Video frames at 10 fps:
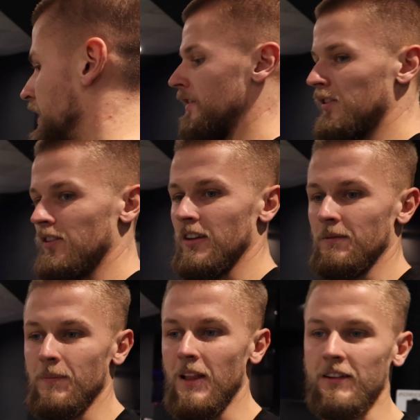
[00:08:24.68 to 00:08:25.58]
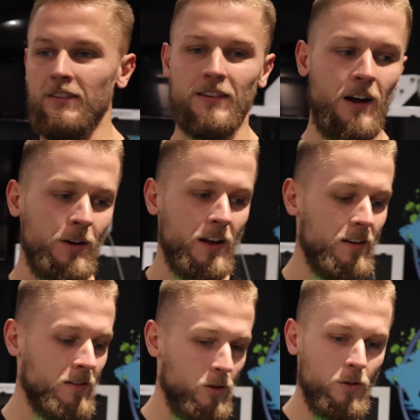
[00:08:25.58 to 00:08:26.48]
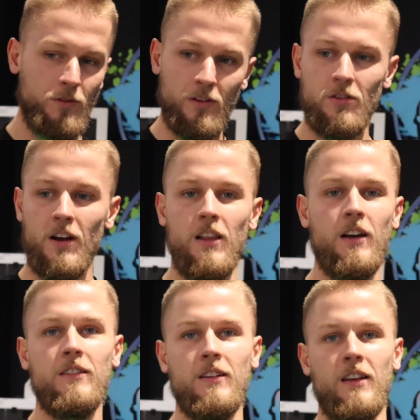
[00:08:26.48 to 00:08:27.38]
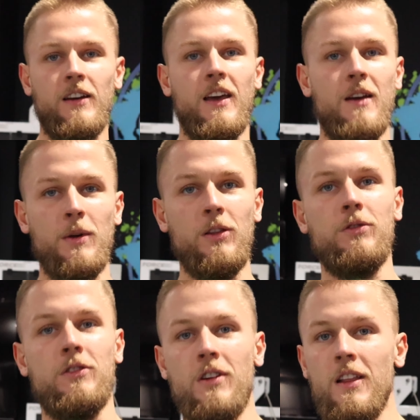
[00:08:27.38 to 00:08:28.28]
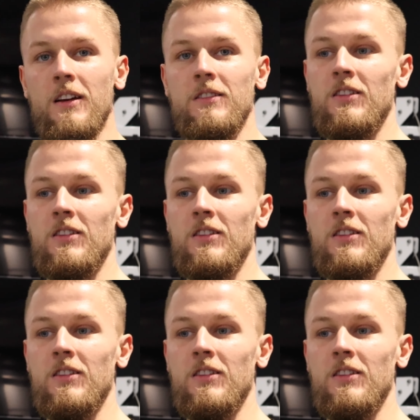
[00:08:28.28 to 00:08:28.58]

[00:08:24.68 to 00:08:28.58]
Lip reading: And obviously, lasses nowadays love to train legs. Like Amy loves to train legs,